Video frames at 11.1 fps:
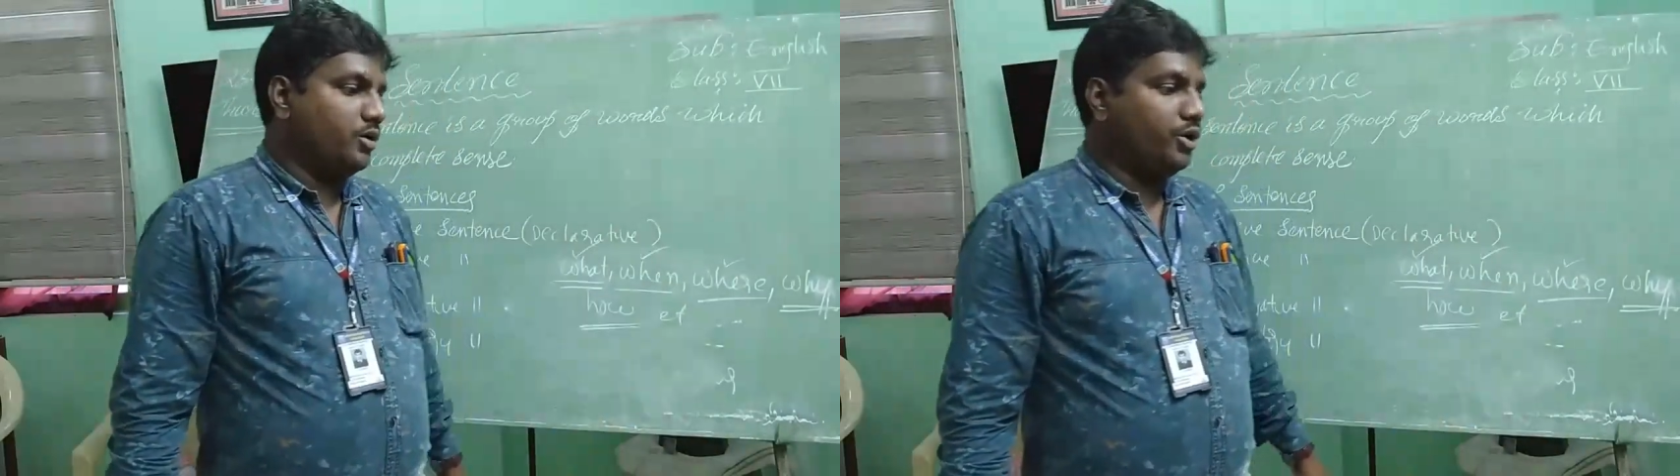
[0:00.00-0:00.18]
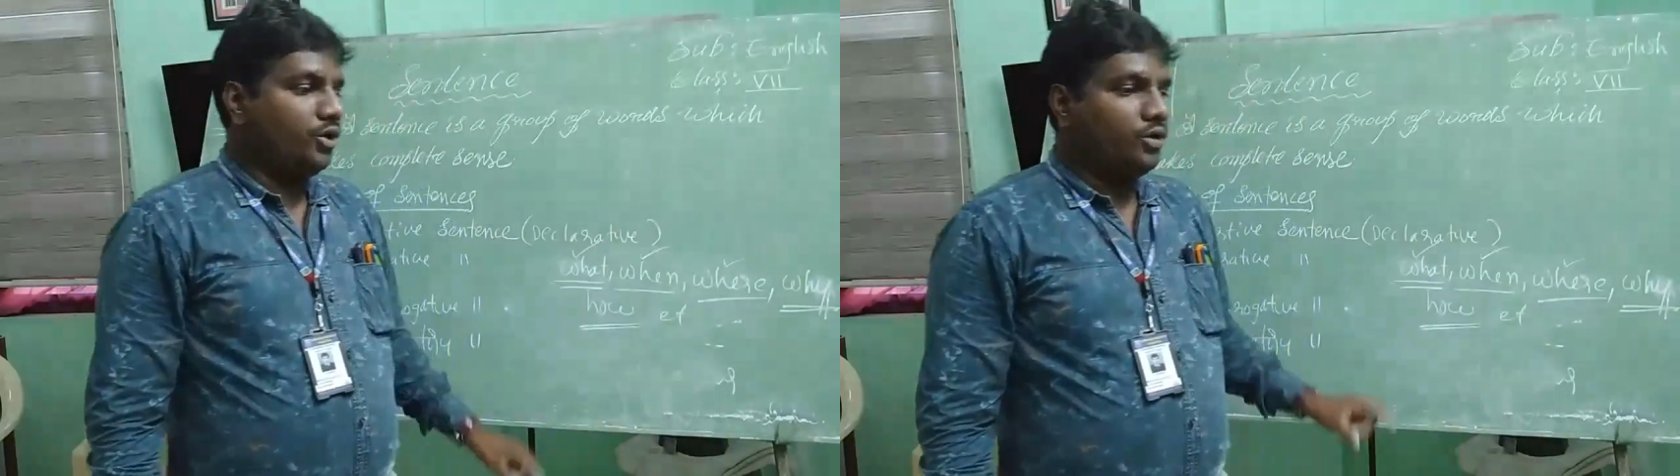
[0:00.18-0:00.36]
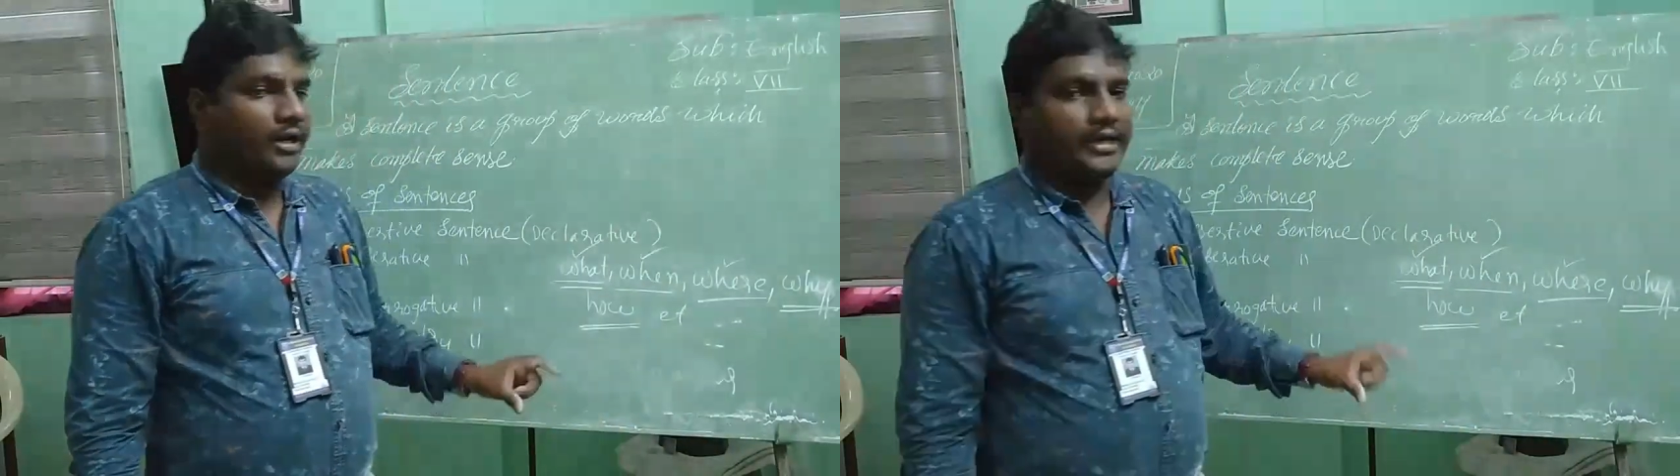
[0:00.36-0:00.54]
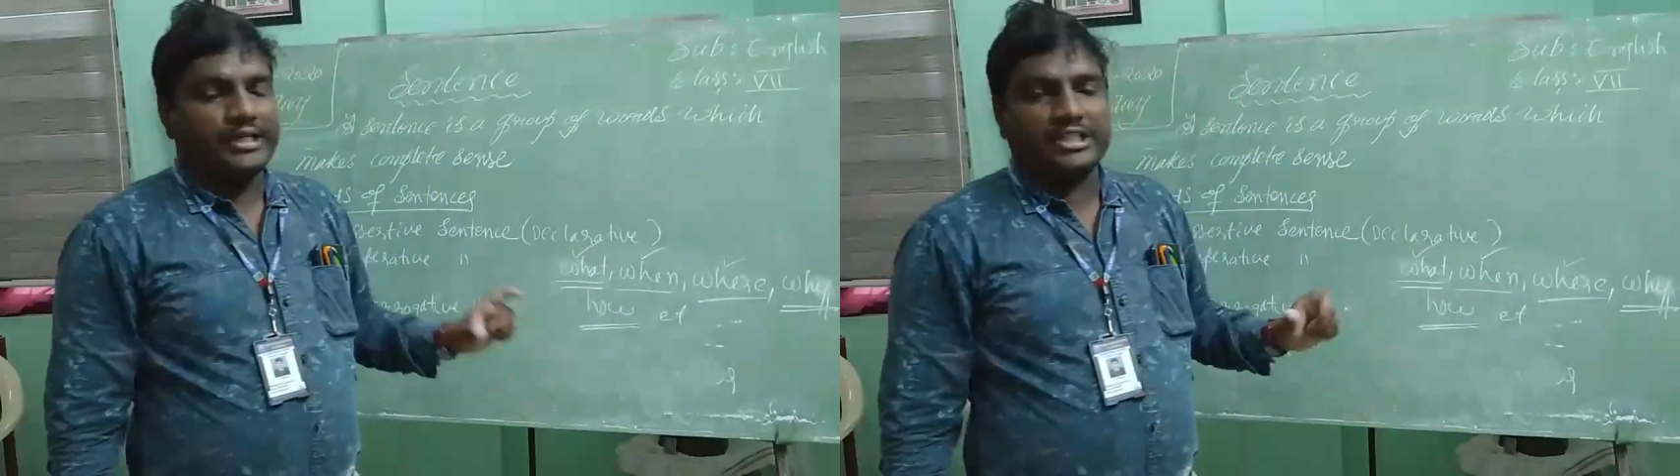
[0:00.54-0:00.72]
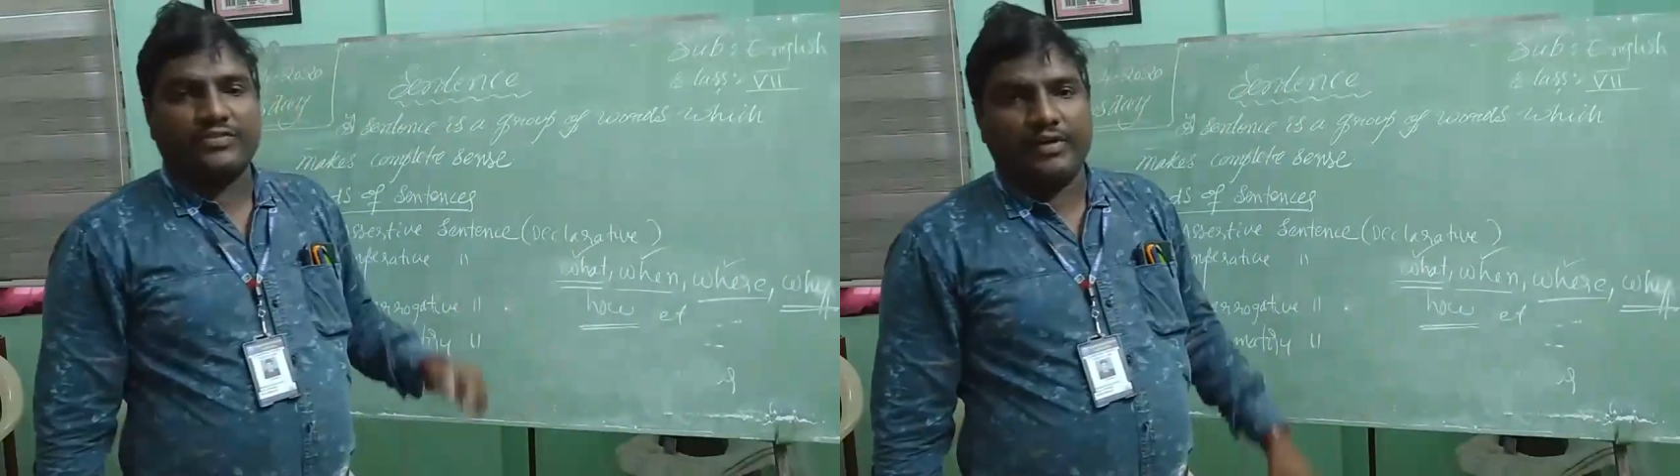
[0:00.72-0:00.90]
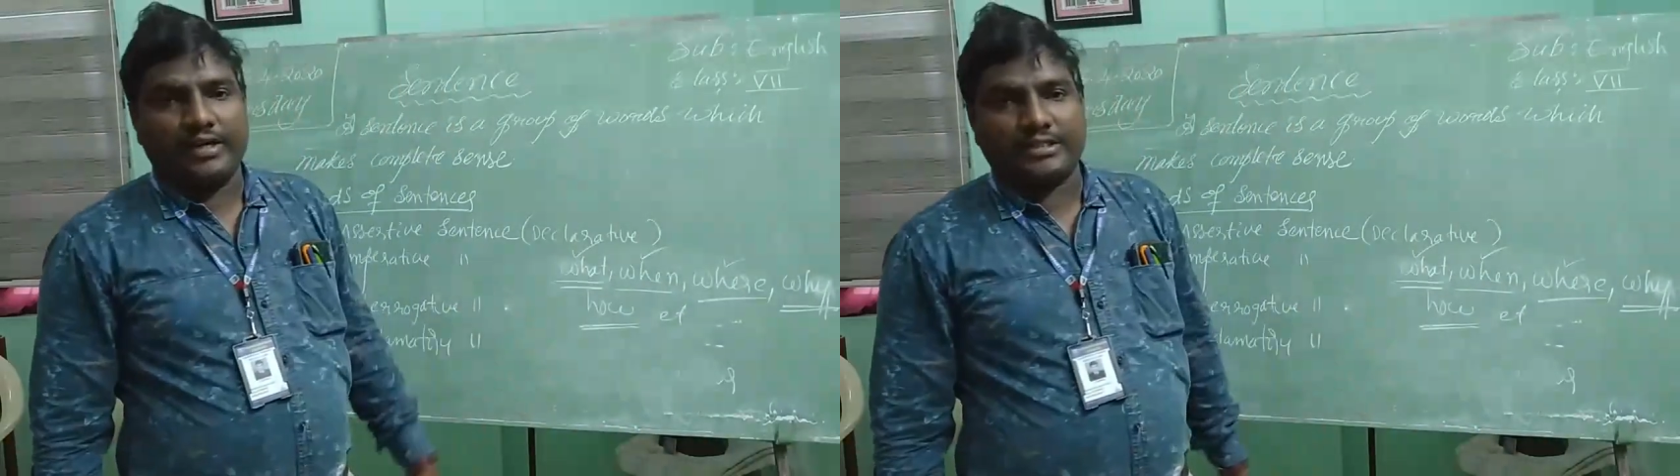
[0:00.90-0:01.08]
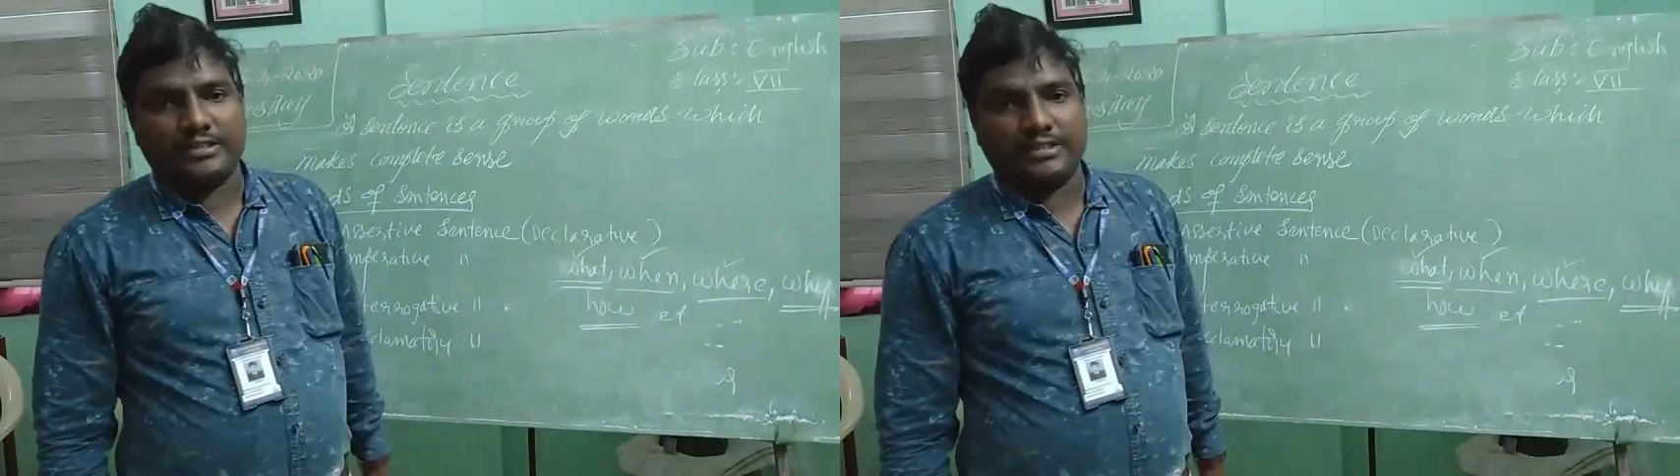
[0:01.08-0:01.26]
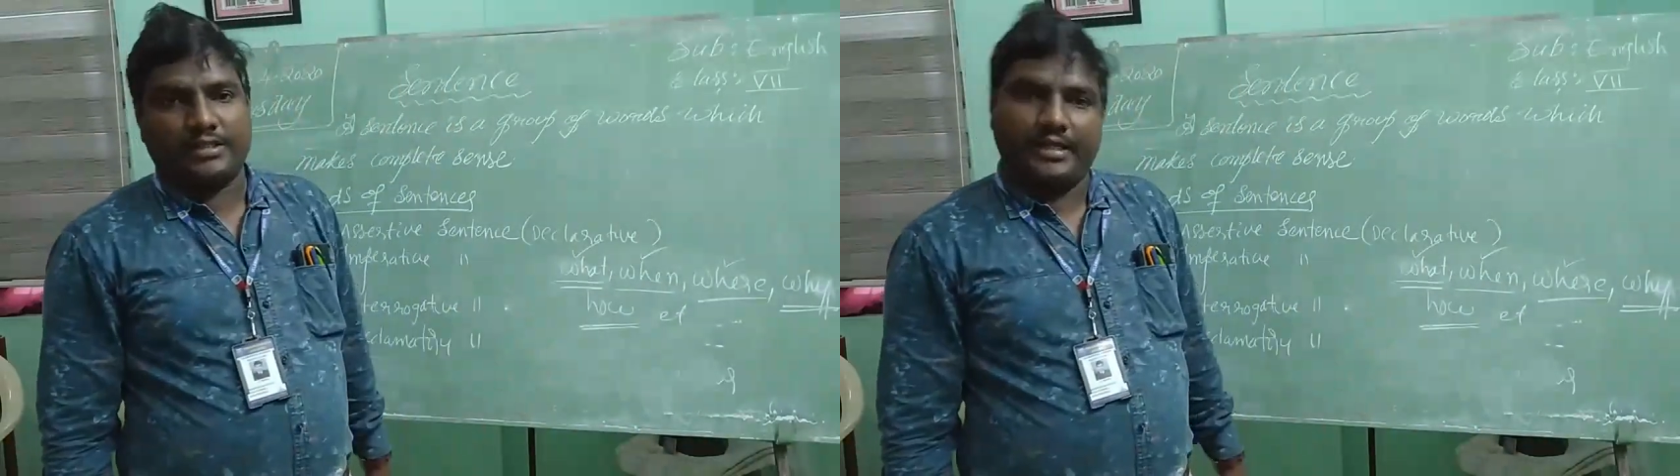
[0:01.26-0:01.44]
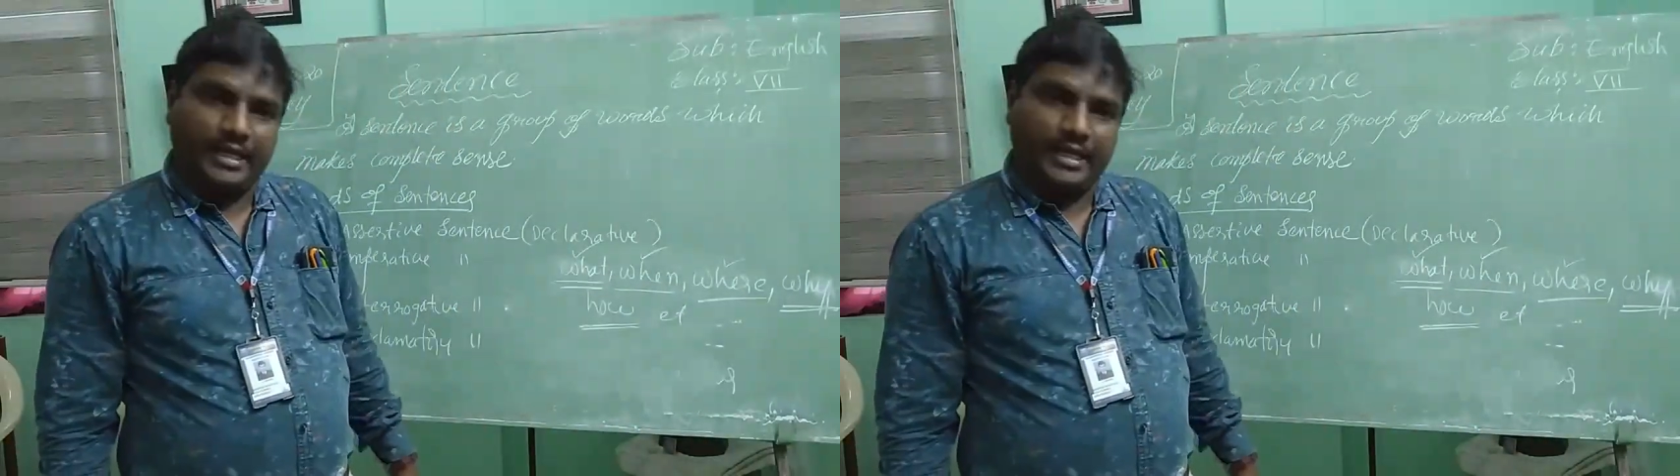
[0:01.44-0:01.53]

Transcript: do you like sweets?